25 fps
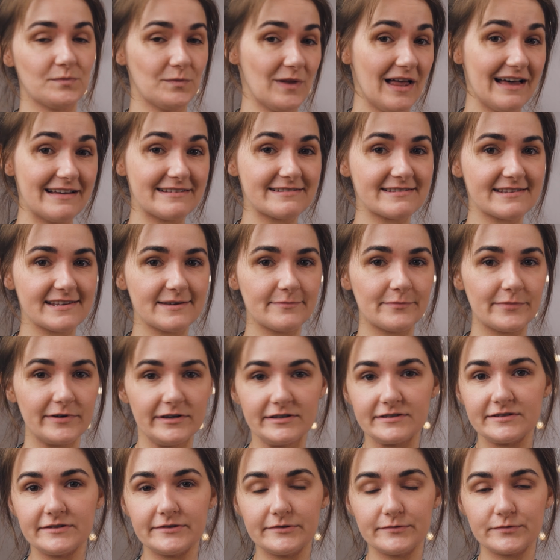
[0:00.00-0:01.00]
Last tip
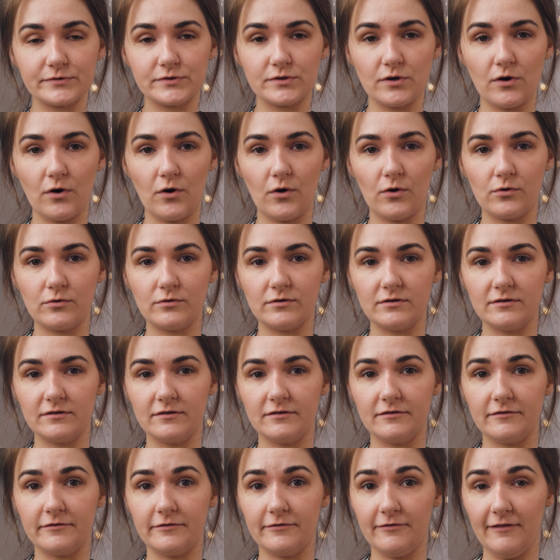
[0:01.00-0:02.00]
is to
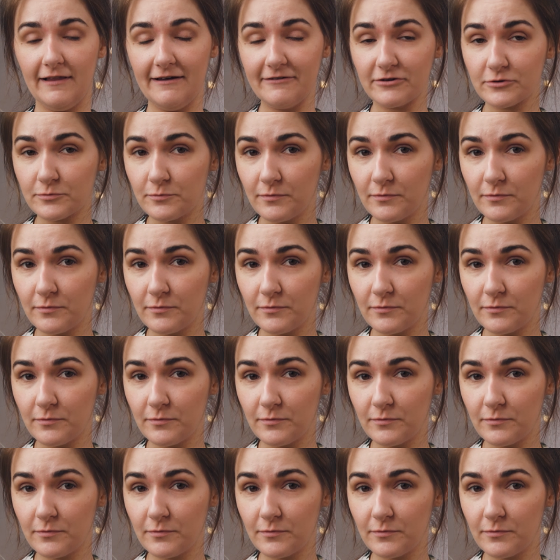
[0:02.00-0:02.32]
show flower